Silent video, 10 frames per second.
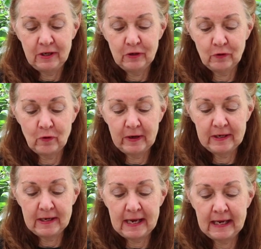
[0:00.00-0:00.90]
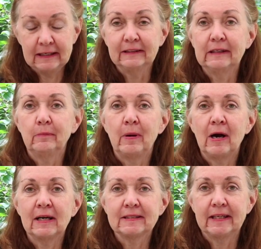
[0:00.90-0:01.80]
you're going to get a little
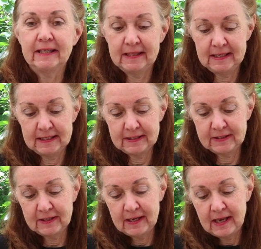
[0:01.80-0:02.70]
box like this.